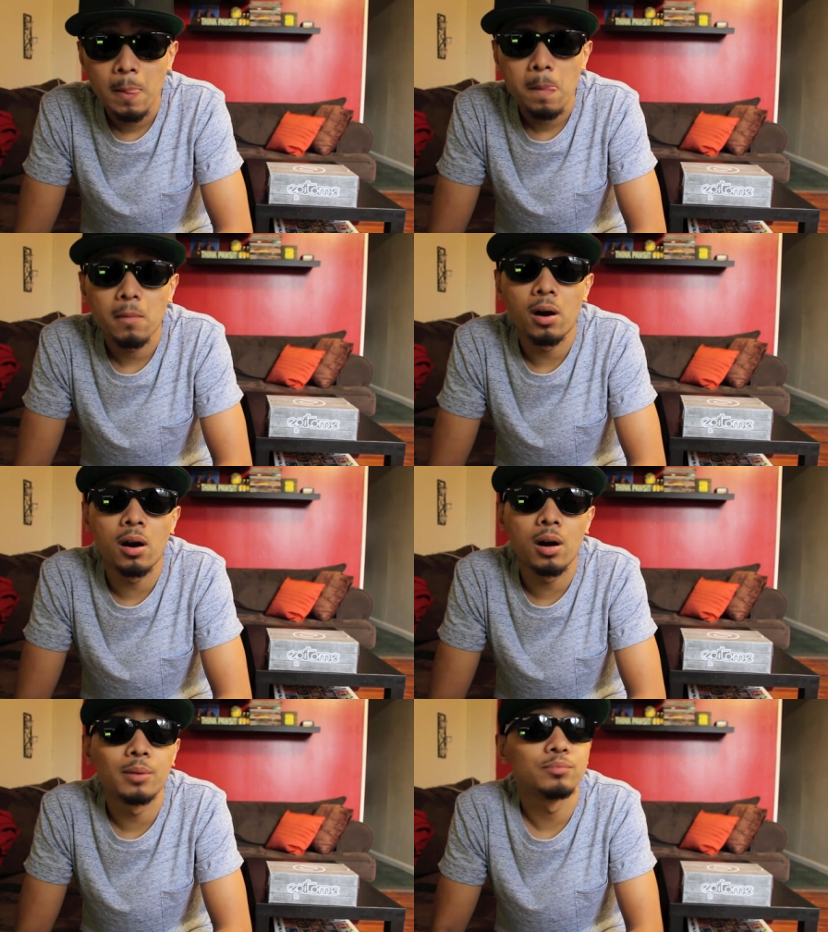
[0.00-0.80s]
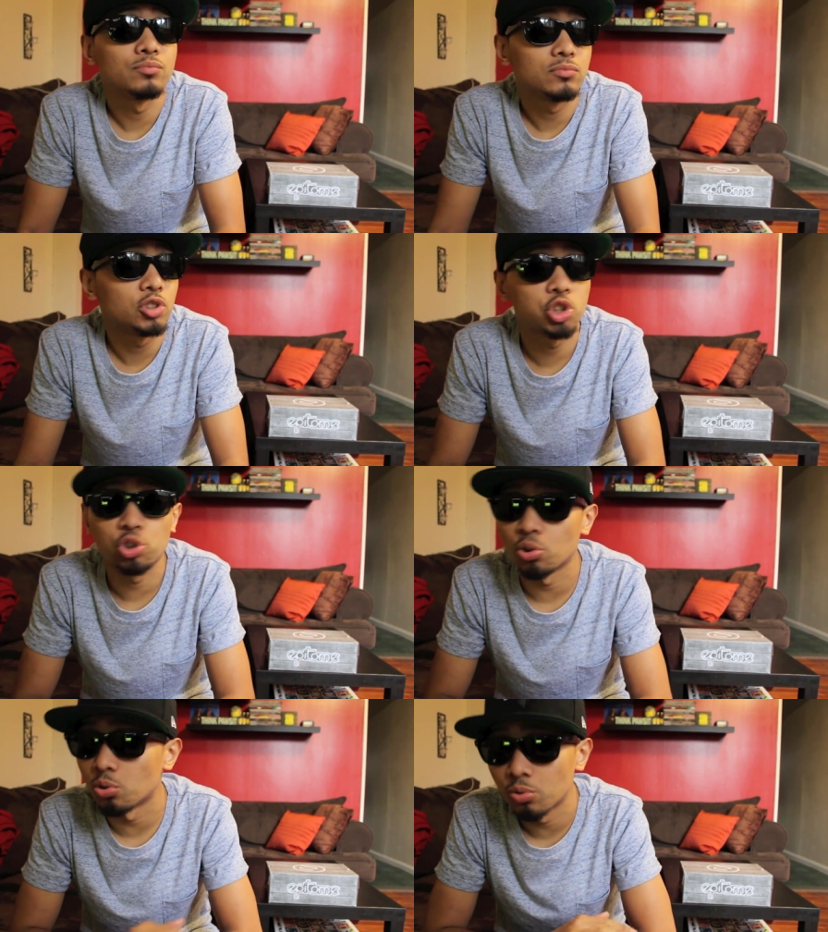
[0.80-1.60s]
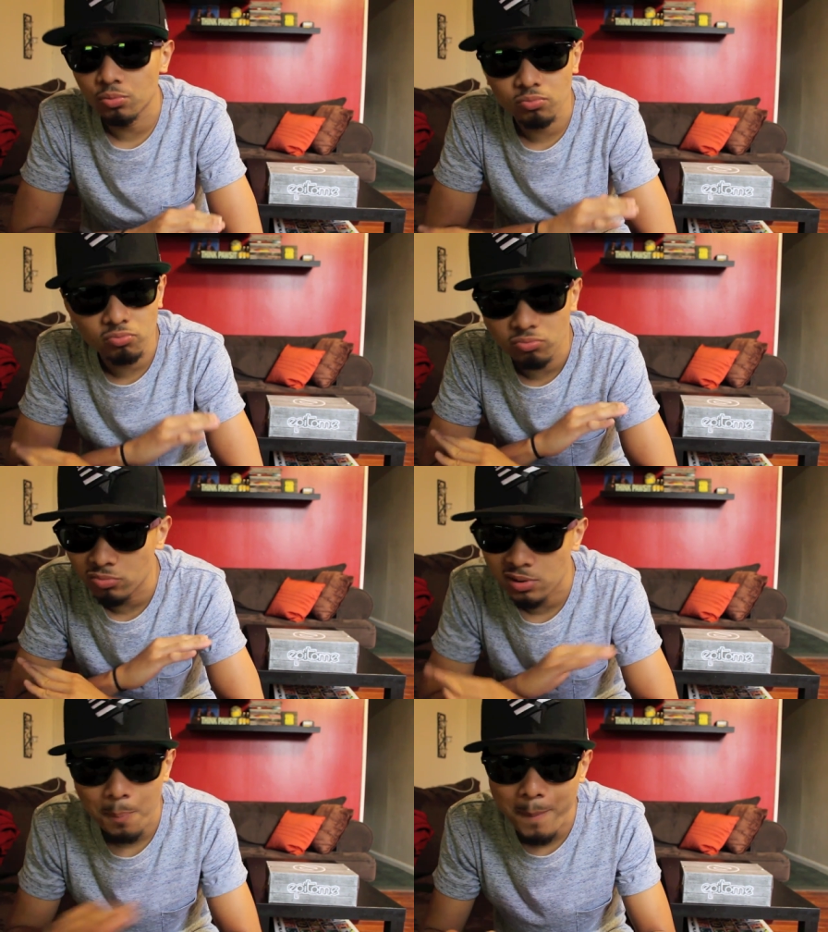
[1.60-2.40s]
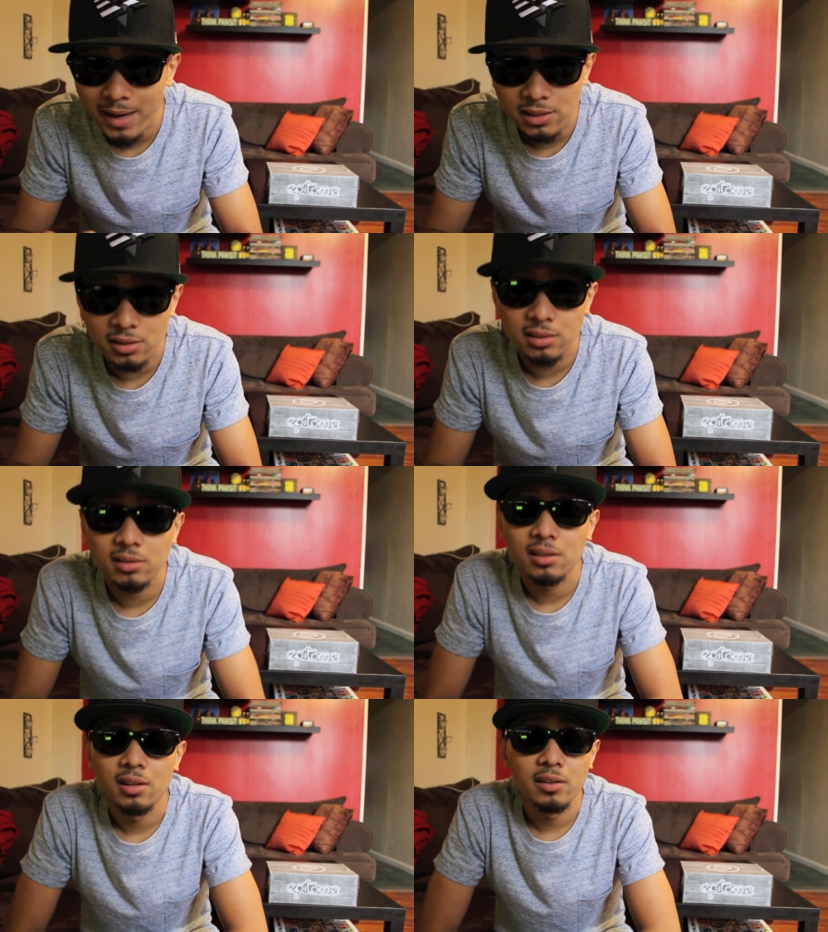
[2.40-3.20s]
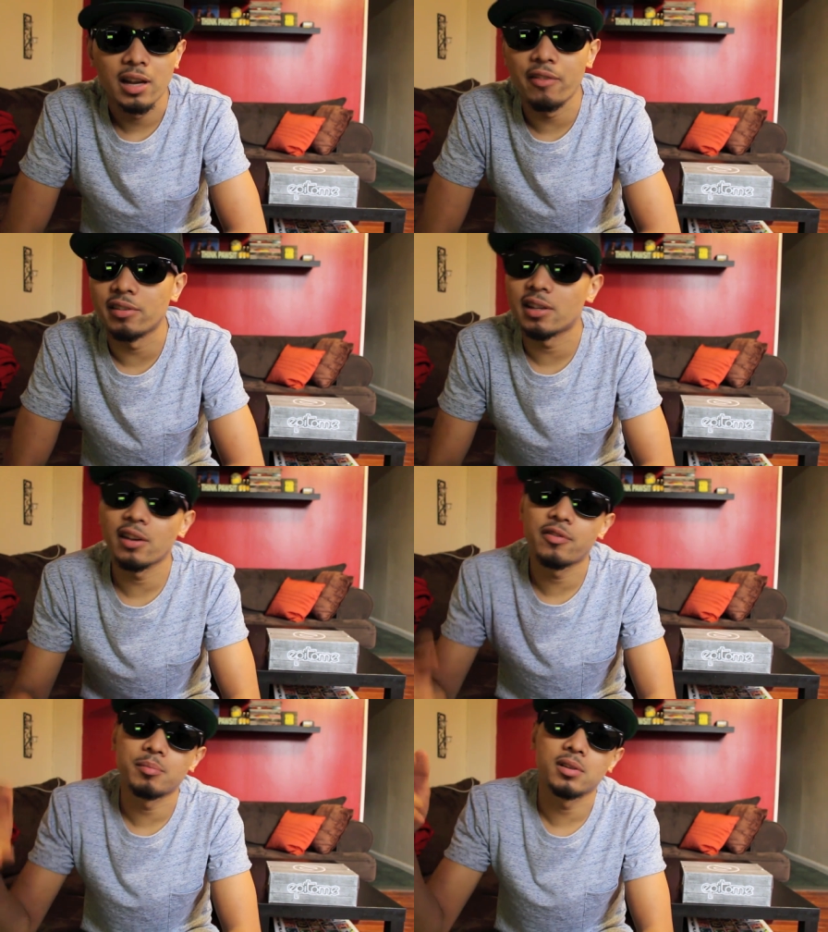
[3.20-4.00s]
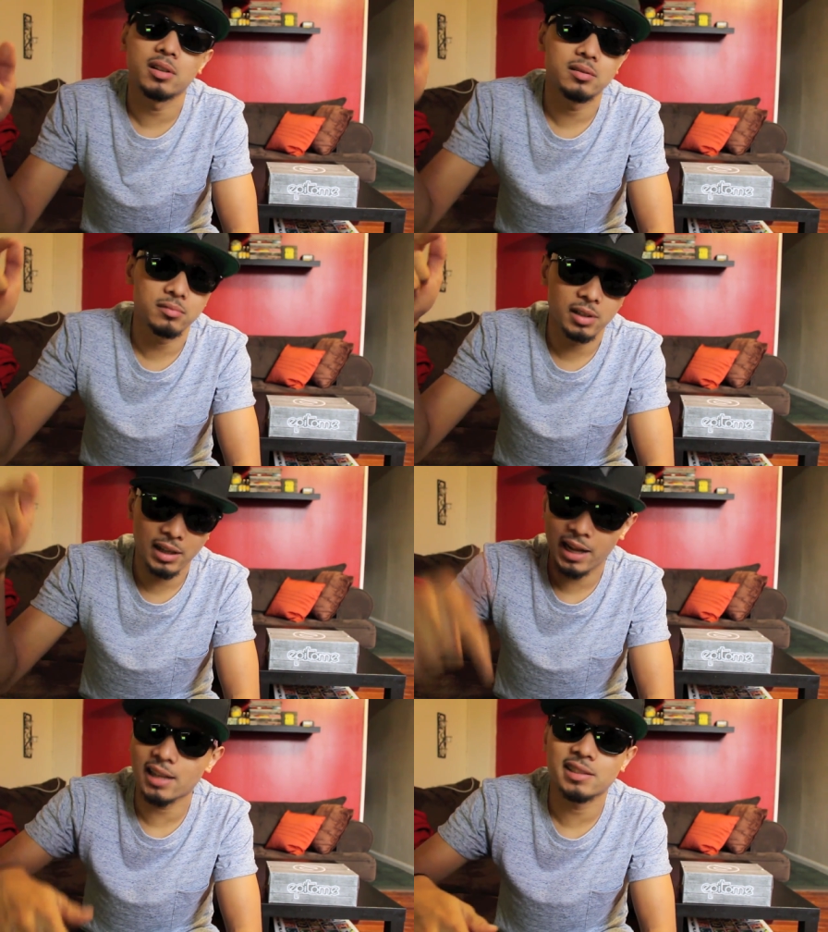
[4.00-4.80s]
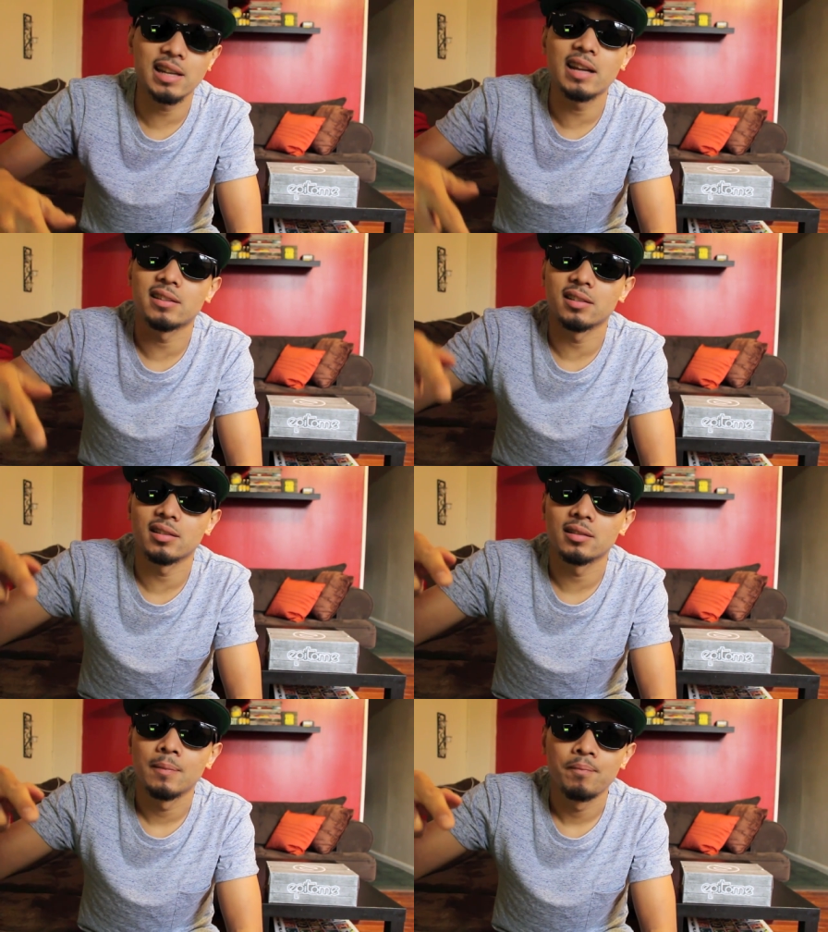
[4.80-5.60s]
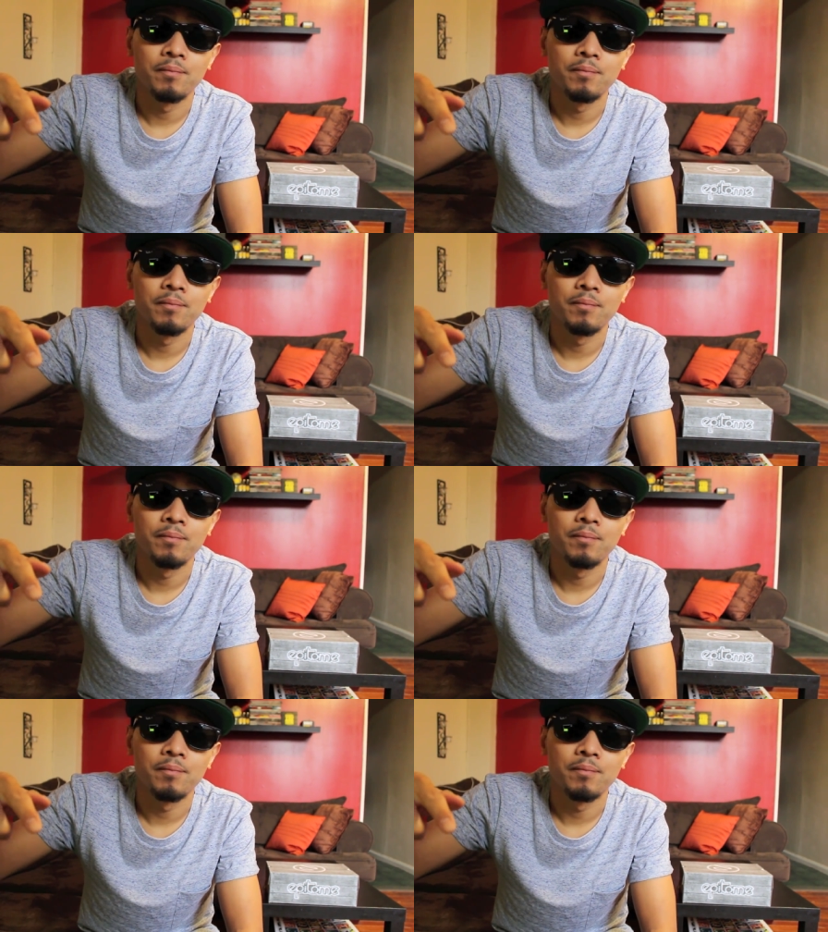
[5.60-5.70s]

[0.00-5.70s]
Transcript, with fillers: the shoe is amazing. Everything from the, like I said, the